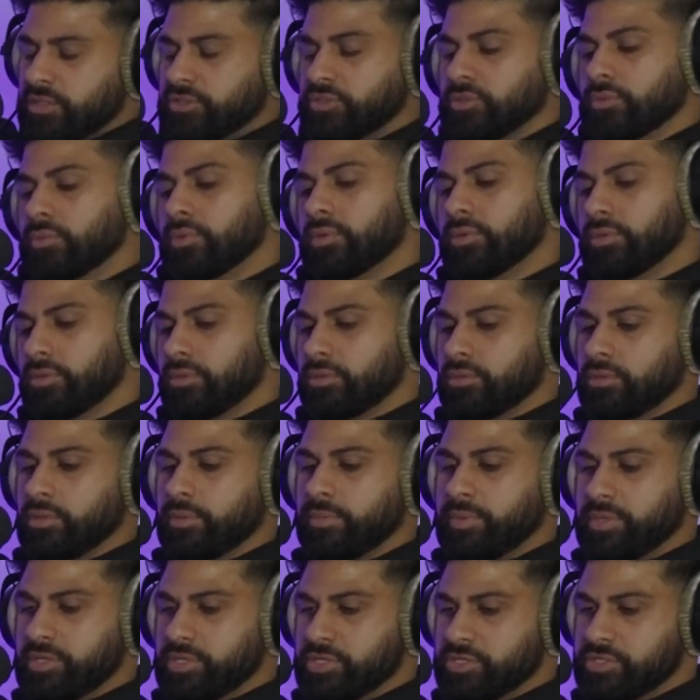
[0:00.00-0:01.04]
so let
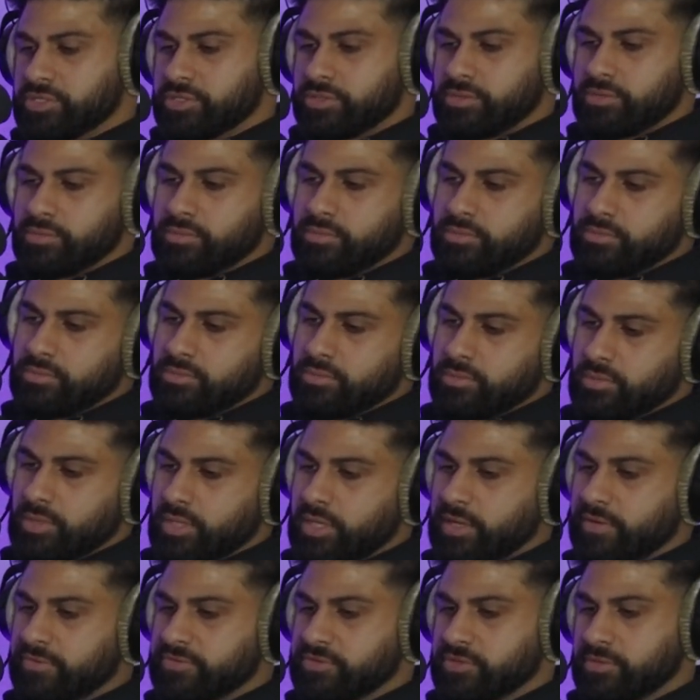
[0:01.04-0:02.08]
me just
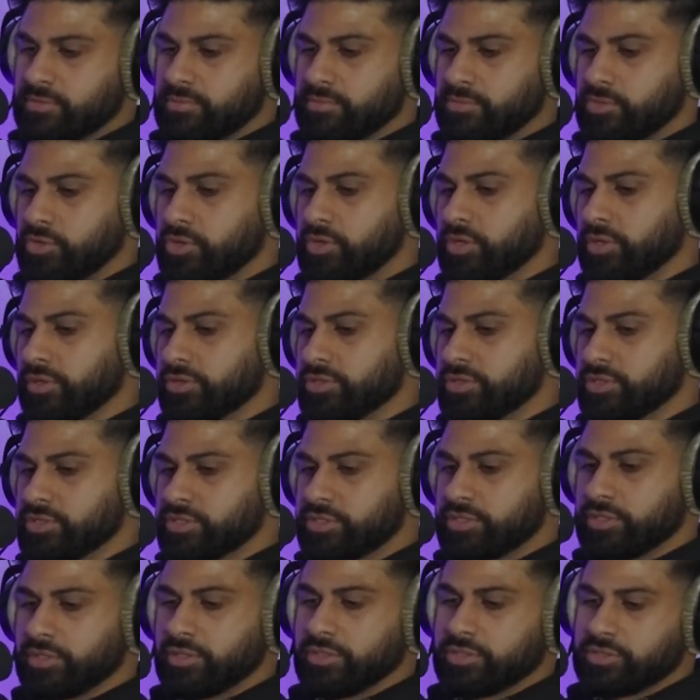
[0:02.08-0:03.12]
give some due diligence
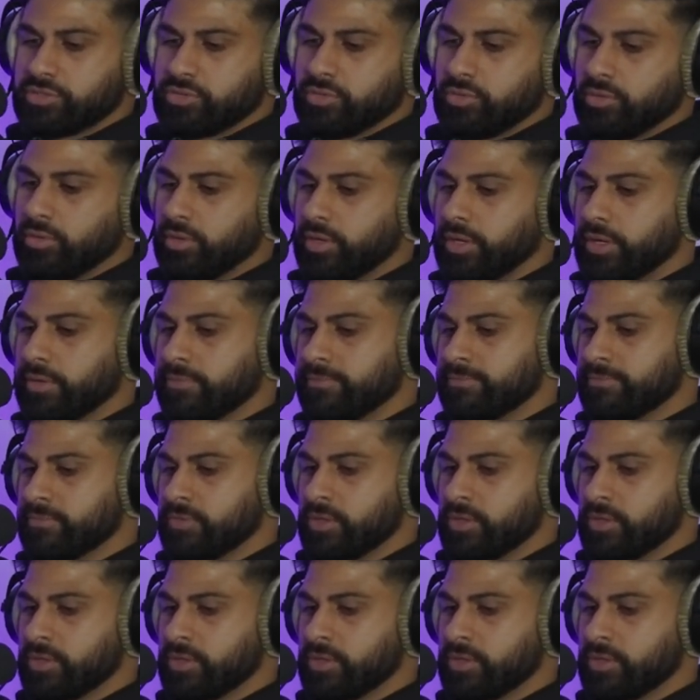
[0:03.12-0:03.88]
to the story.